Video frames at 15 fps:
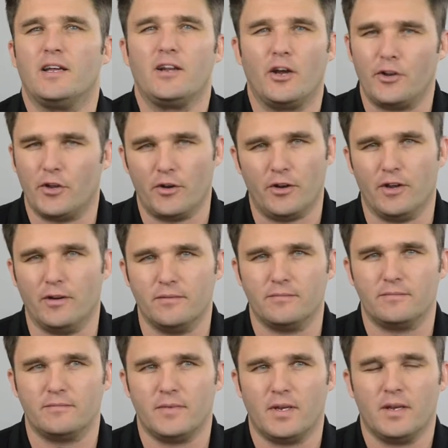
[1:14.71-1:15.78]
and I don't
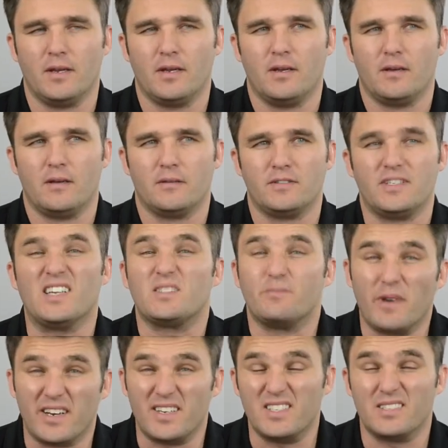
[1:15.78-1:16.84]
know. Dust
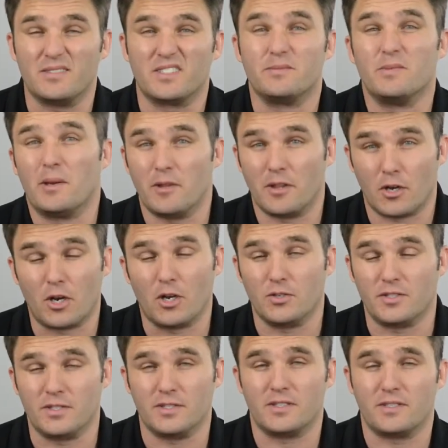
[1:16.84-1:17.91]
bunnies is maybe the
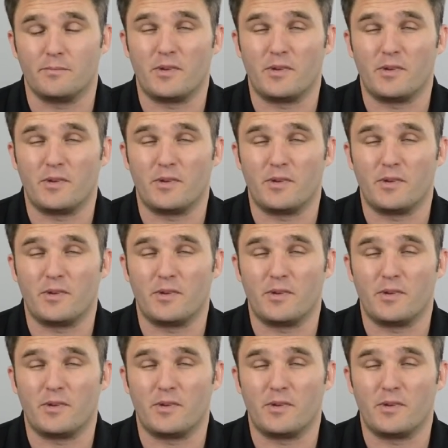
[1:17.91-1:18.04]
closest.